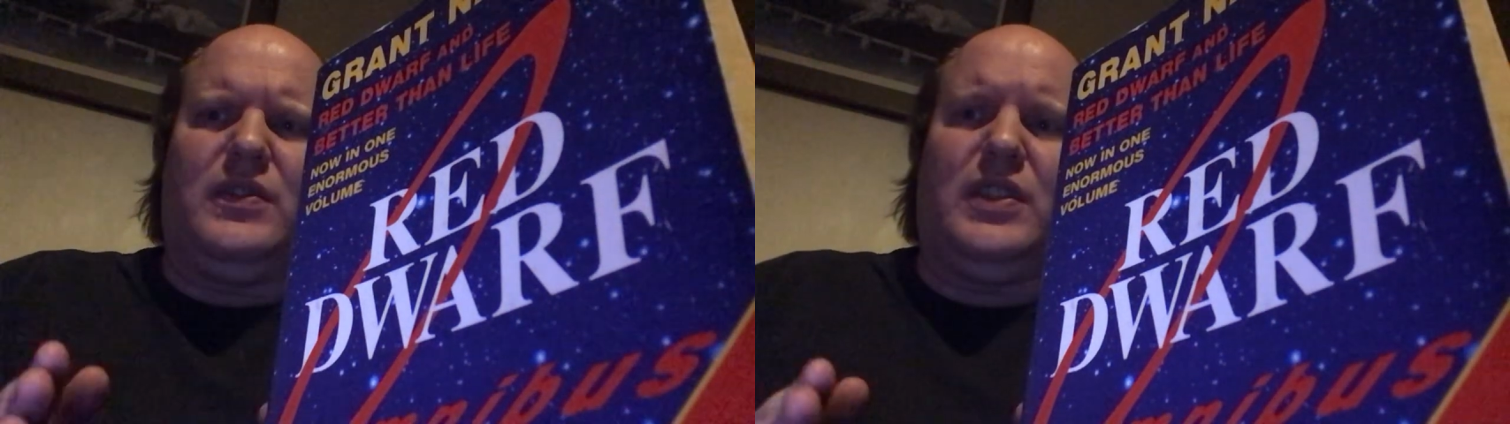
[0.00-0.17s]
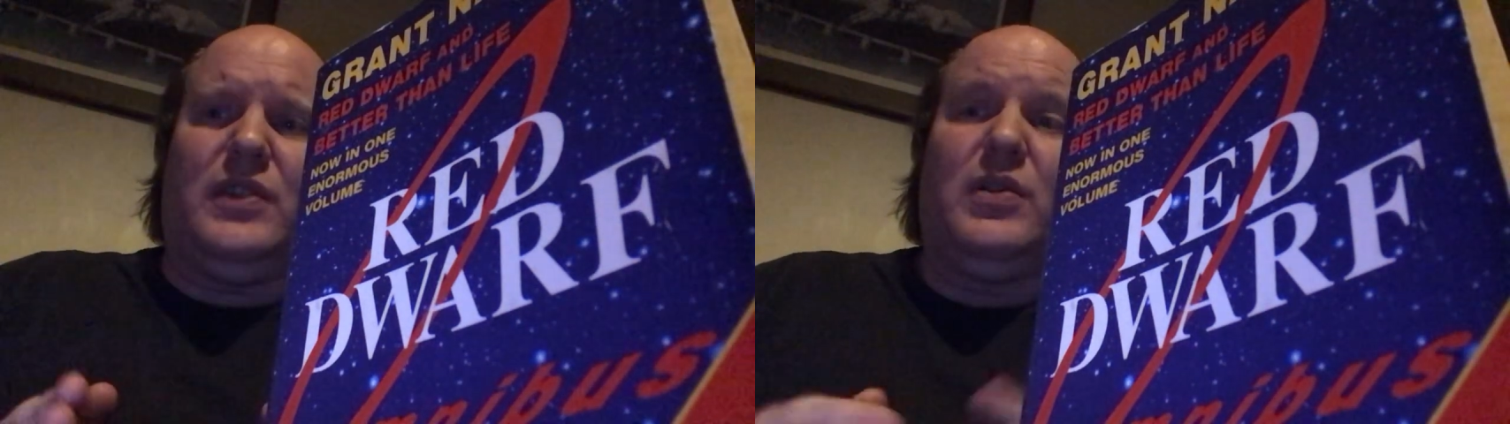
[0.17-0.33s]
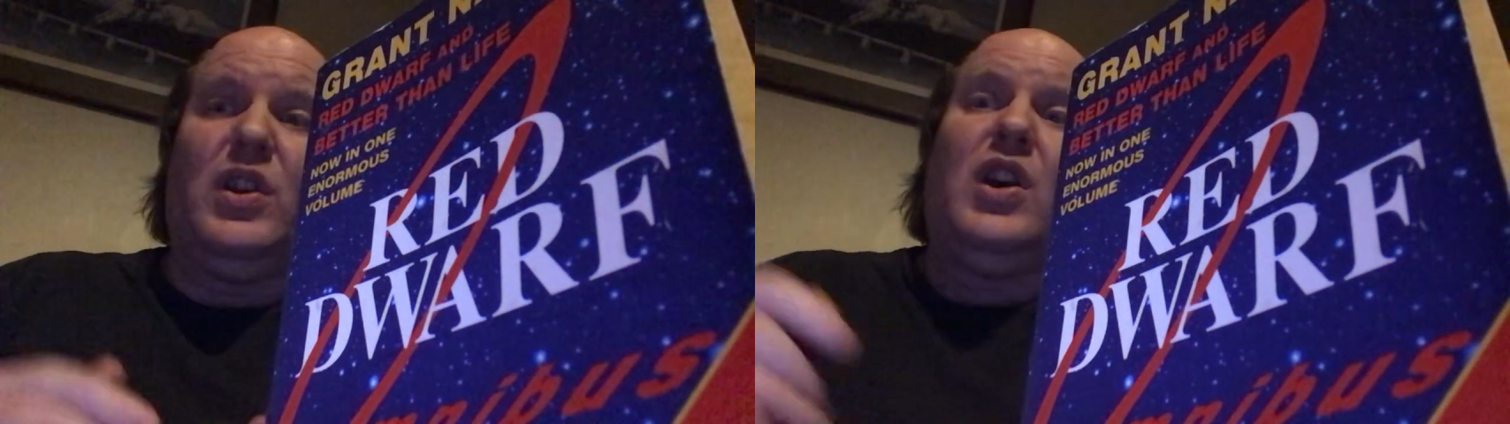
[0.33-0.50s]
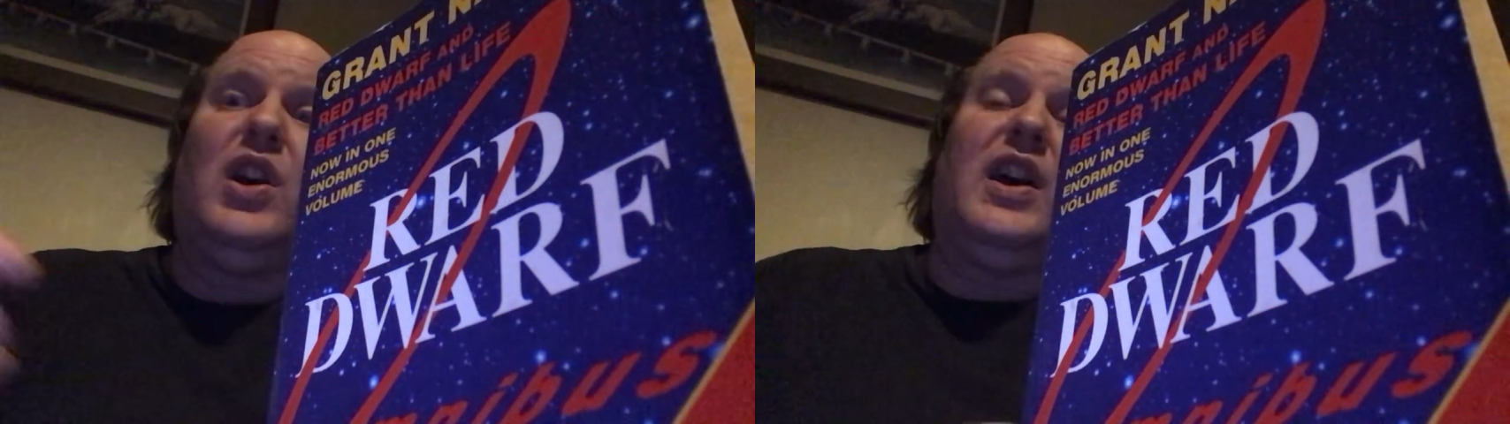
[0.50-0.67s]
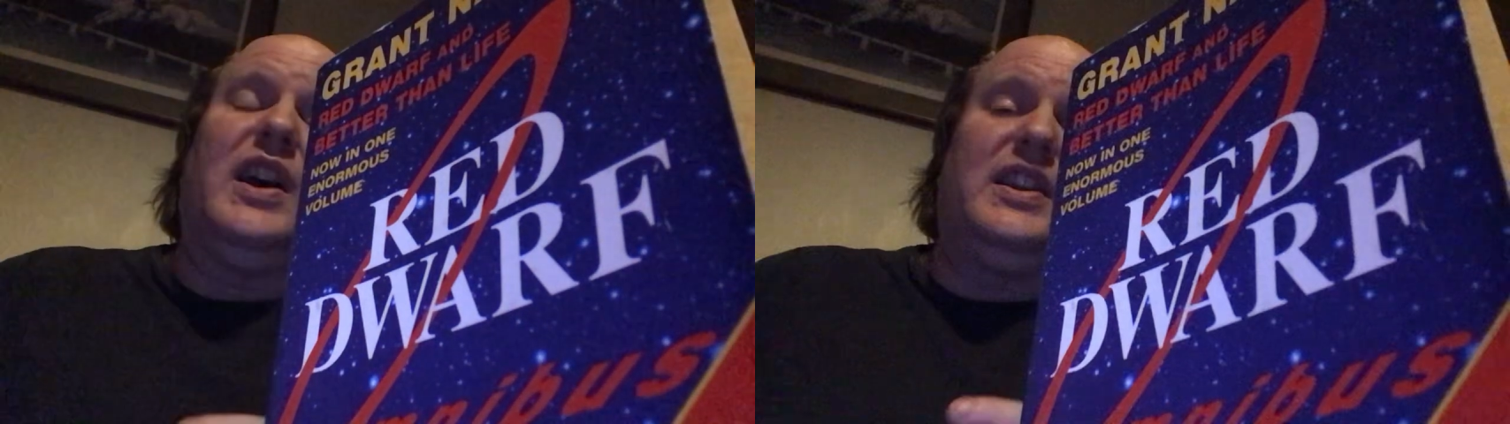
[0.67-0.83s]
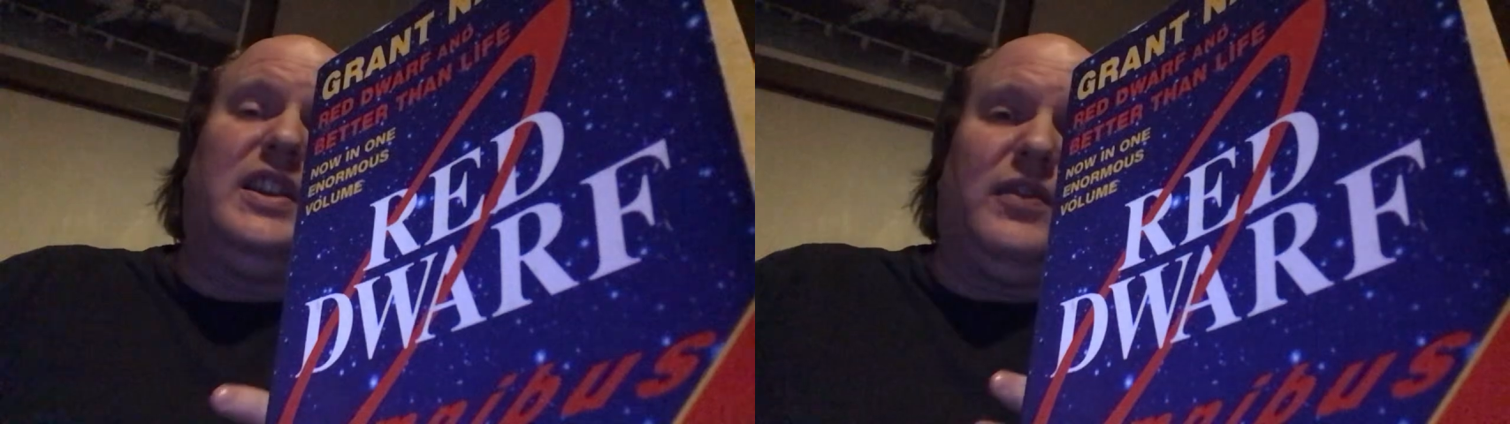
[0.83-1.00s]
of stuff.
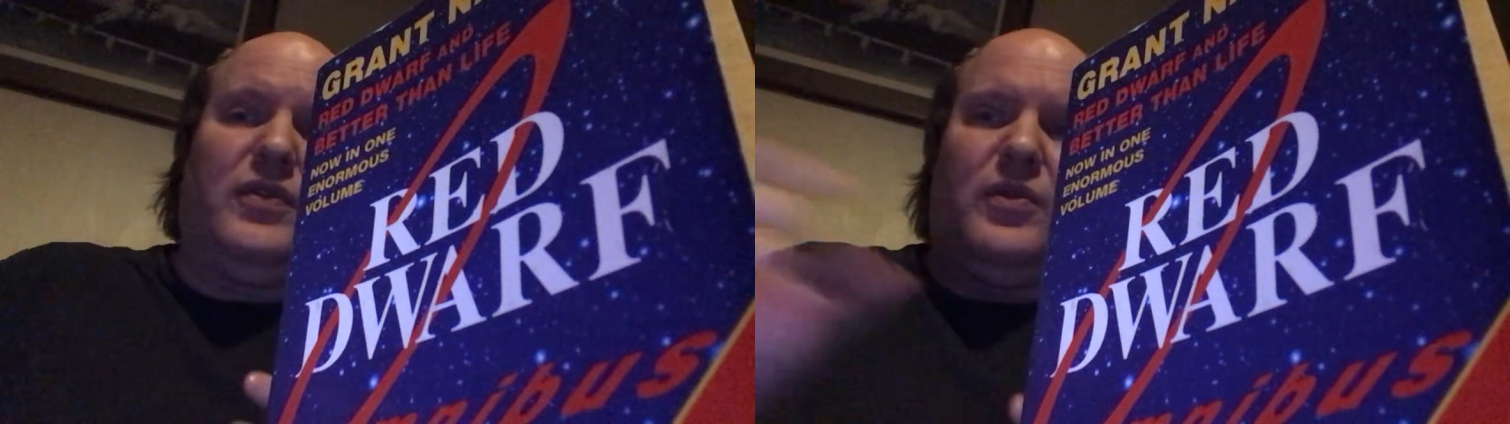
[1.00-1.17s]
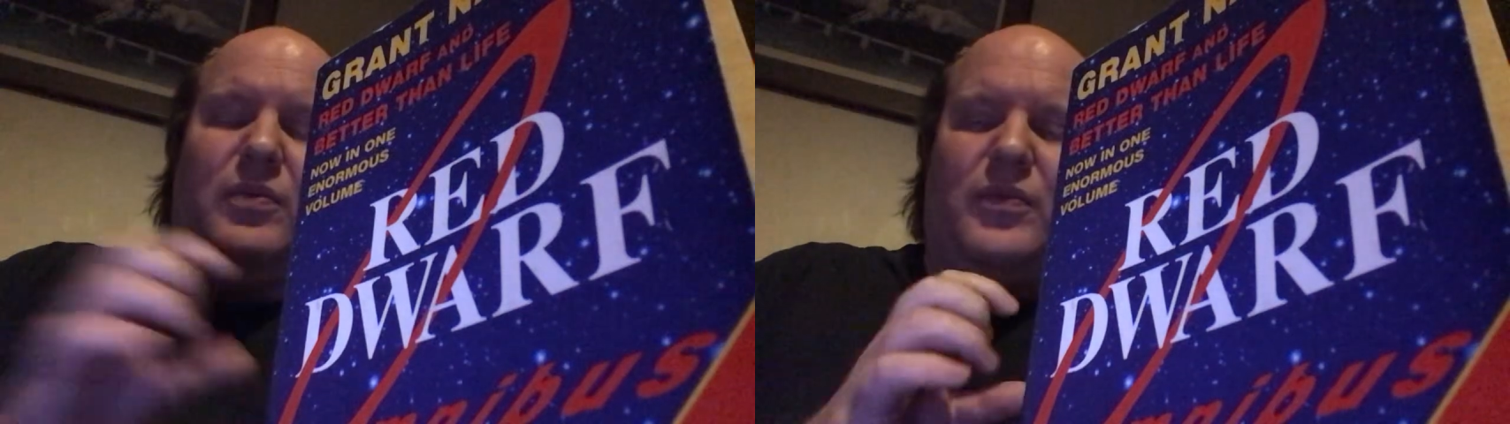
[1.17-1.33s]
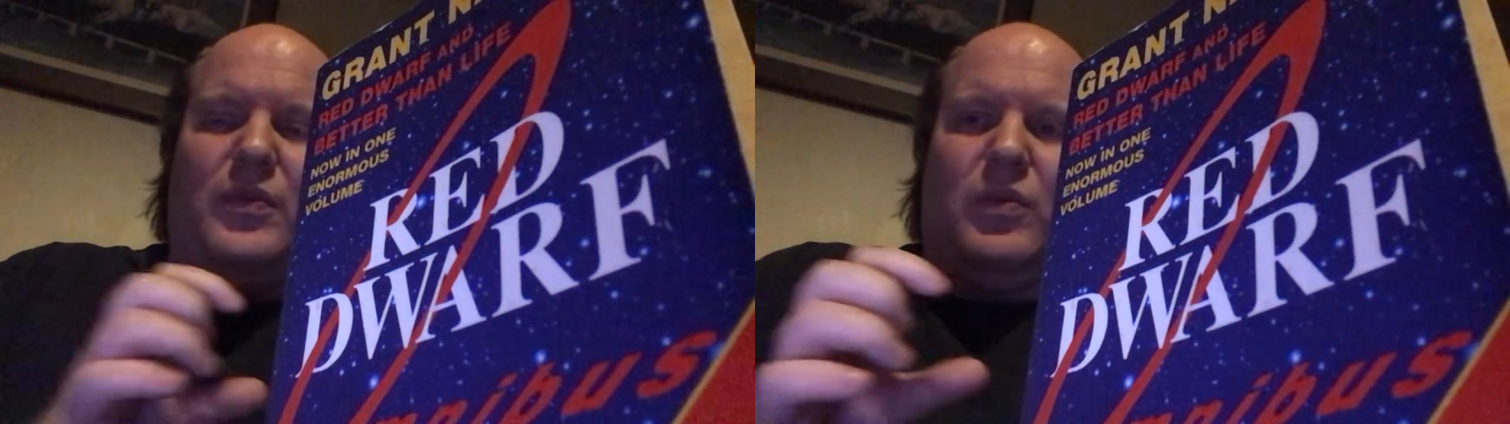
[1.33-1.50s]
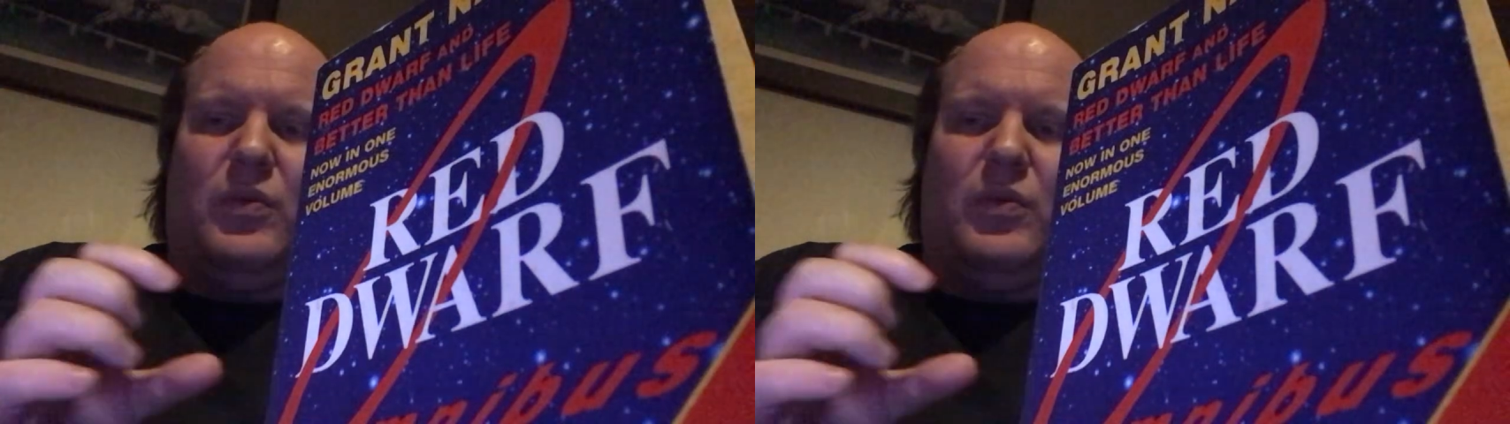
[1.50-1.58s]
A different